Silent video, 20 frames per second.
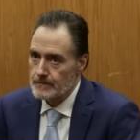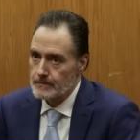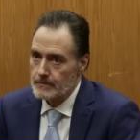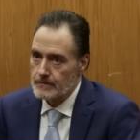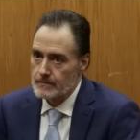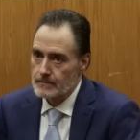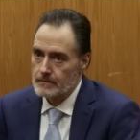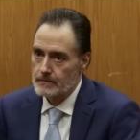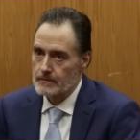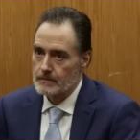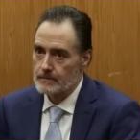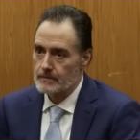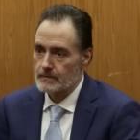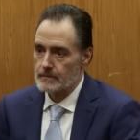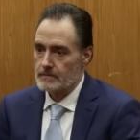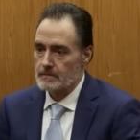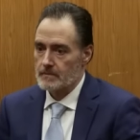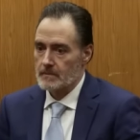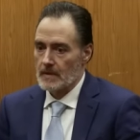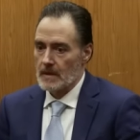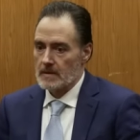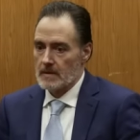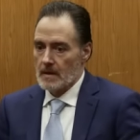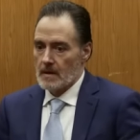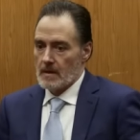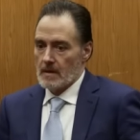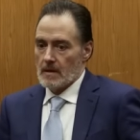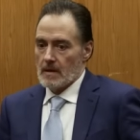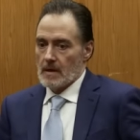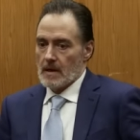were feeling?
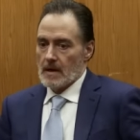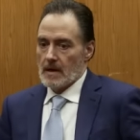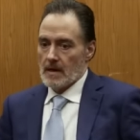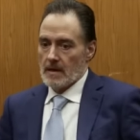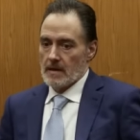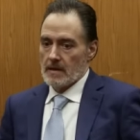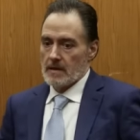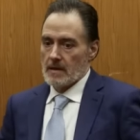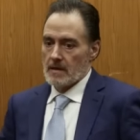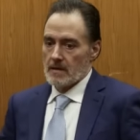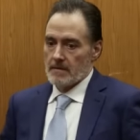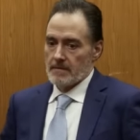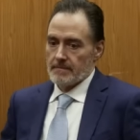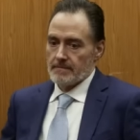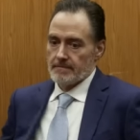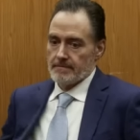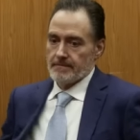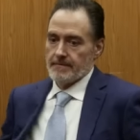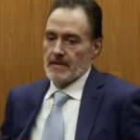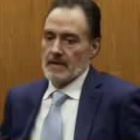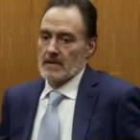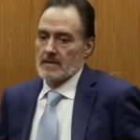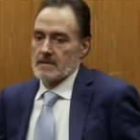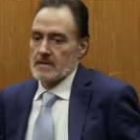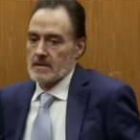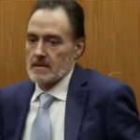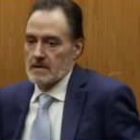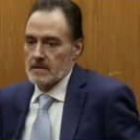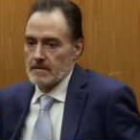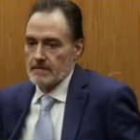I uh,
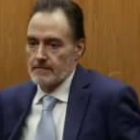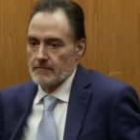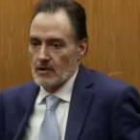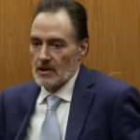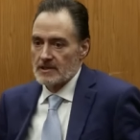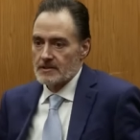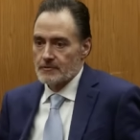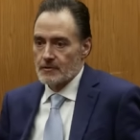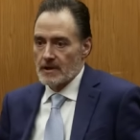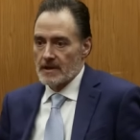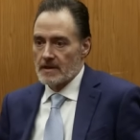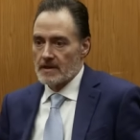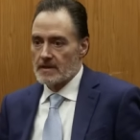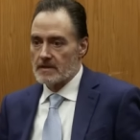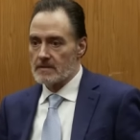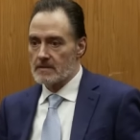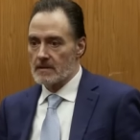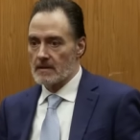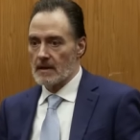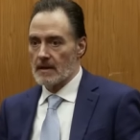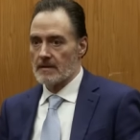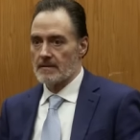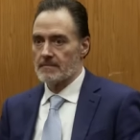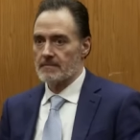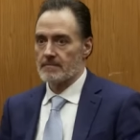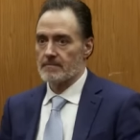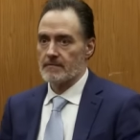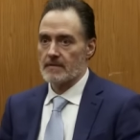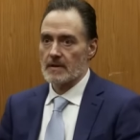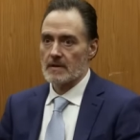felt frustrated. I
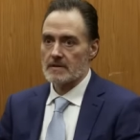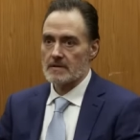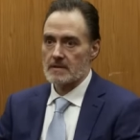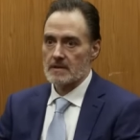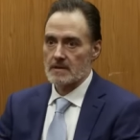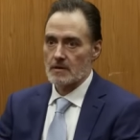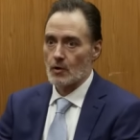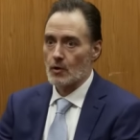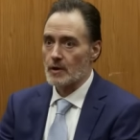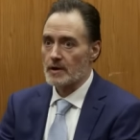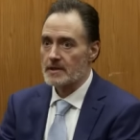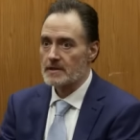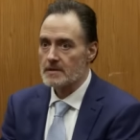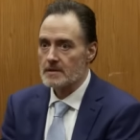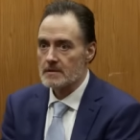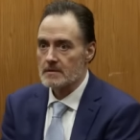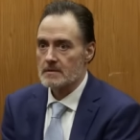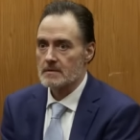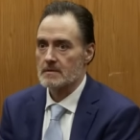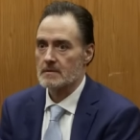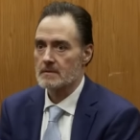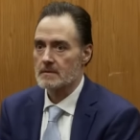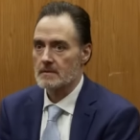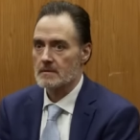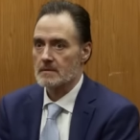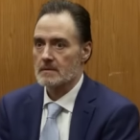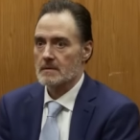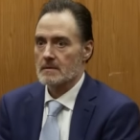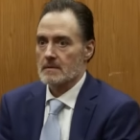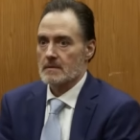felt annoyed.
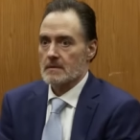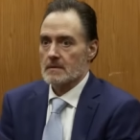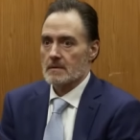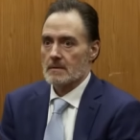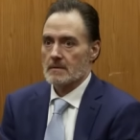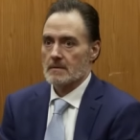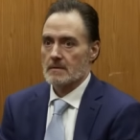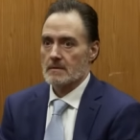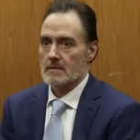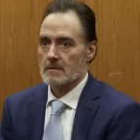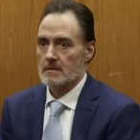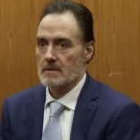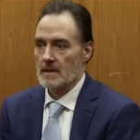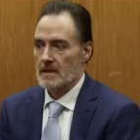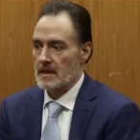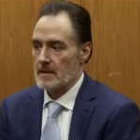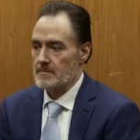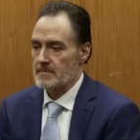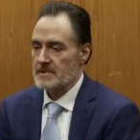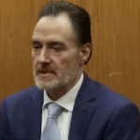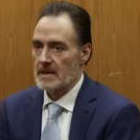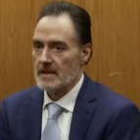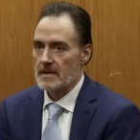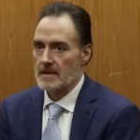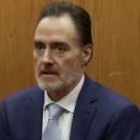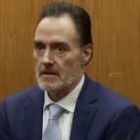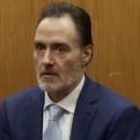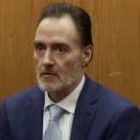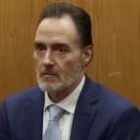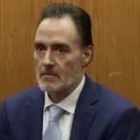They kept it, saying
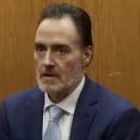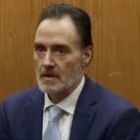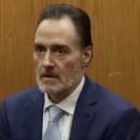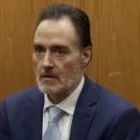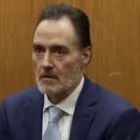it over and